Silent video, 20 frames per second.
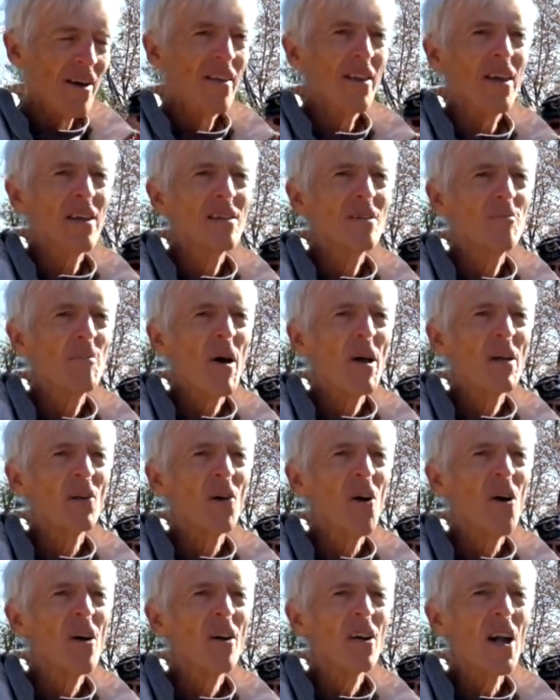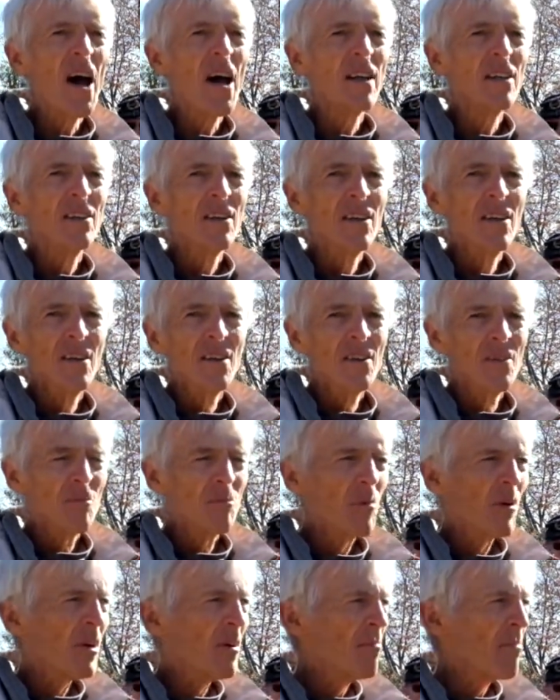they spent all night
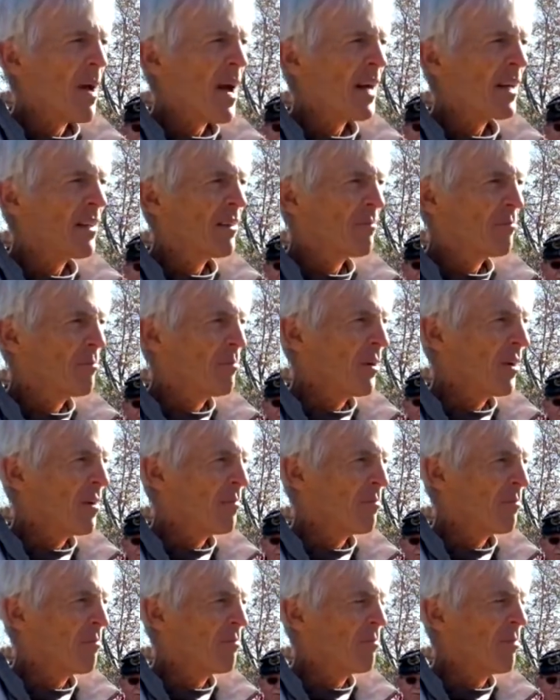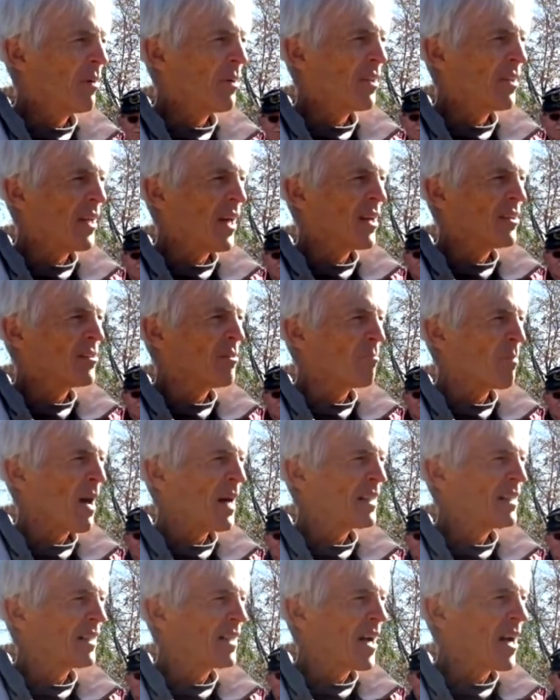putting the engine
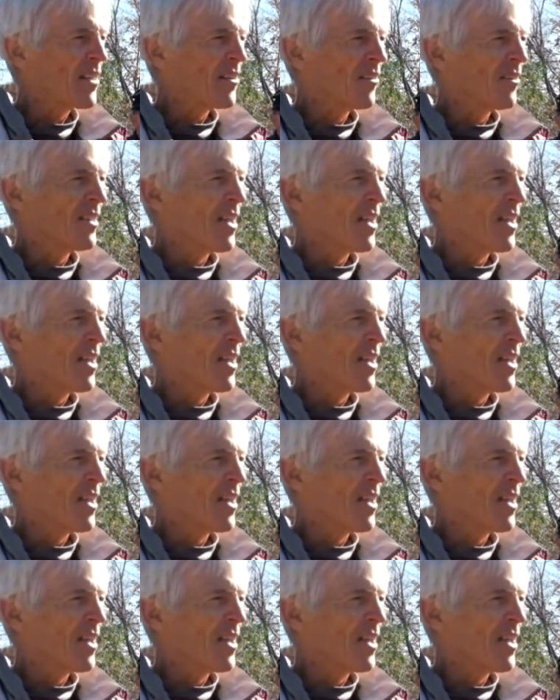back together,